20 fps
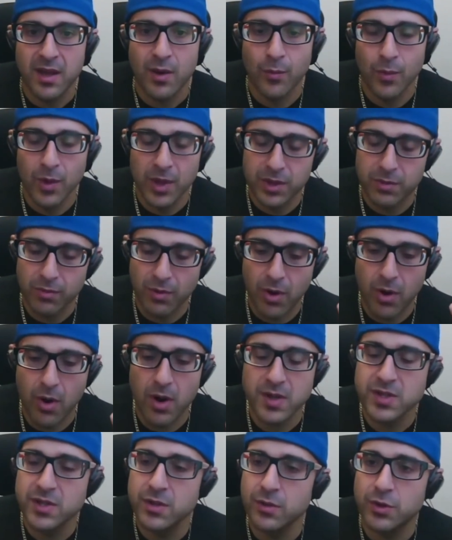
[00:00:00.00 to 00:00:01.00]
With
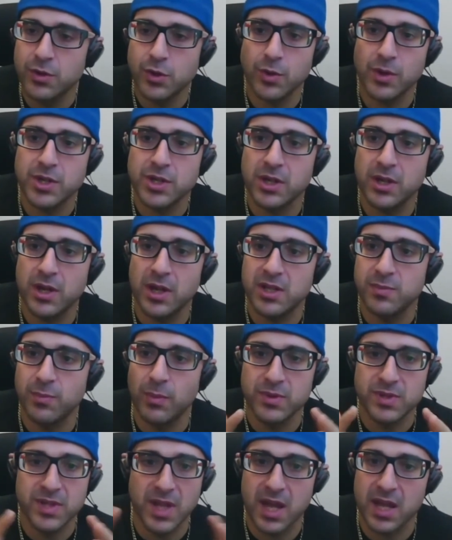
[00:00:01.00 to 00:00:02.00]
regards to nutrition, it's
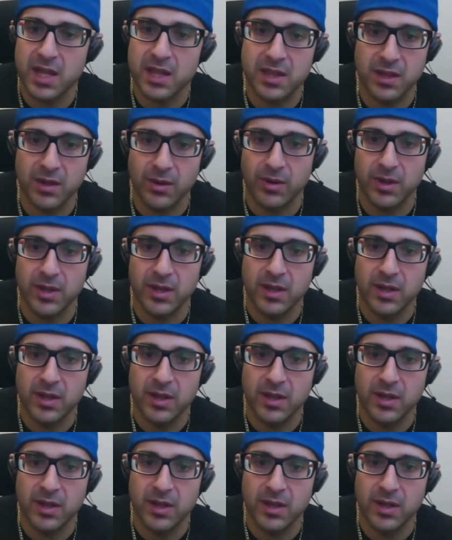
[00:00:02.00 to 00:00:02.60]
mosaic theory.